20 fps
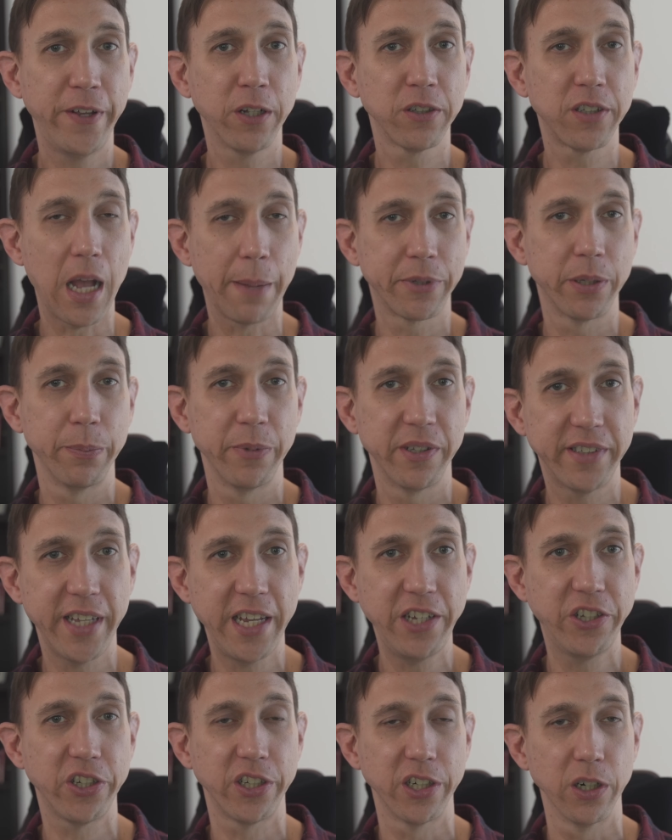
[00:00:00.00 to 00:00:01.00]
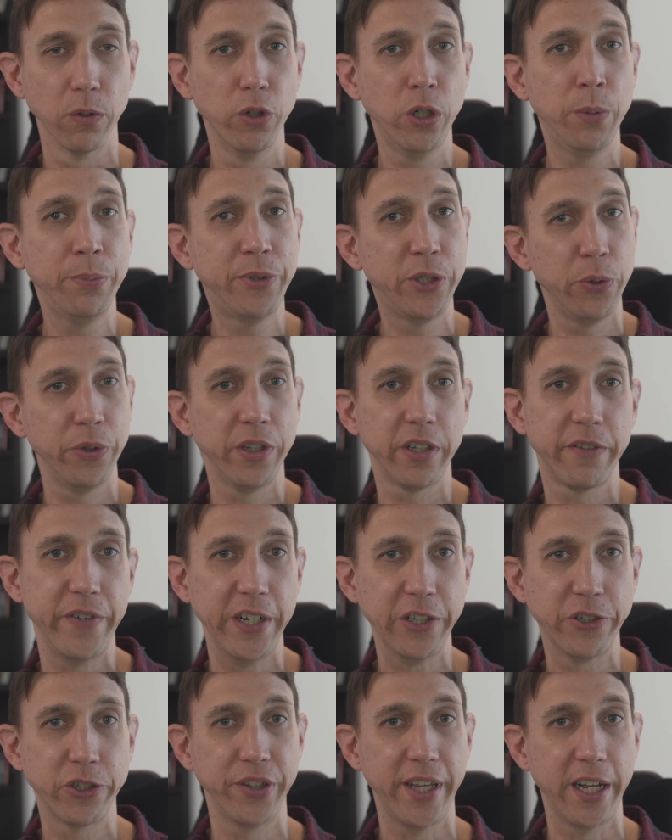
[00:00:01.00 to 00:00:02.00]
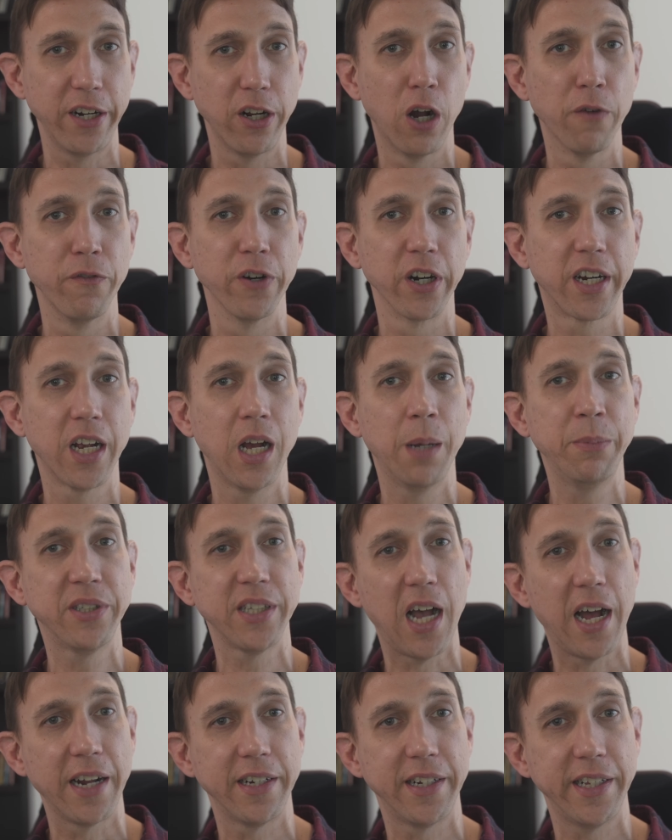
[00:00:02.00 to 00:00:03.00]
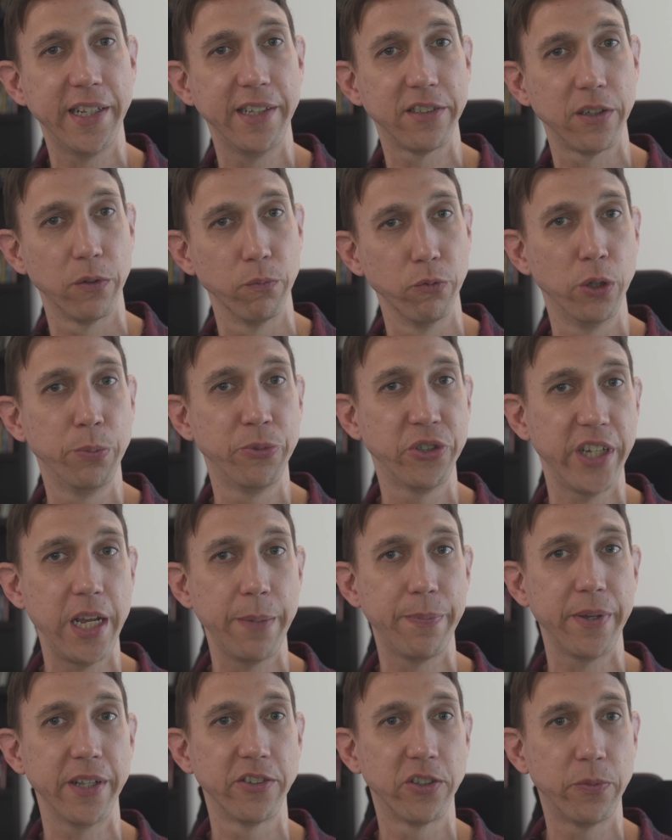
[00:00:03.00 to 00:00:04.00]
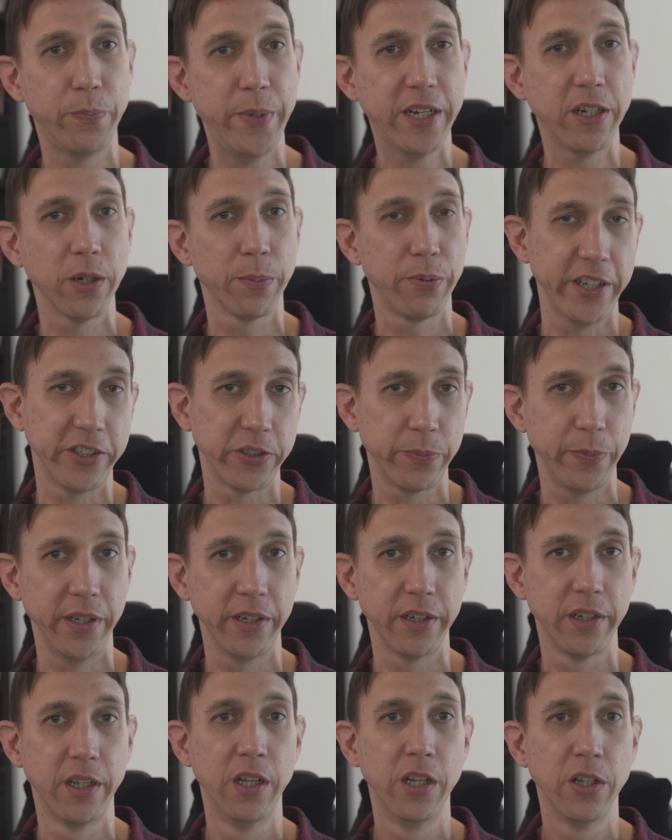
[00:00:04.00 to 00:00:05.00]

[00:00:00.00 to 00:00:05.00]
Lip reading: optimization, a room tuning feature that overcomes oddities in room shape and speaker placement,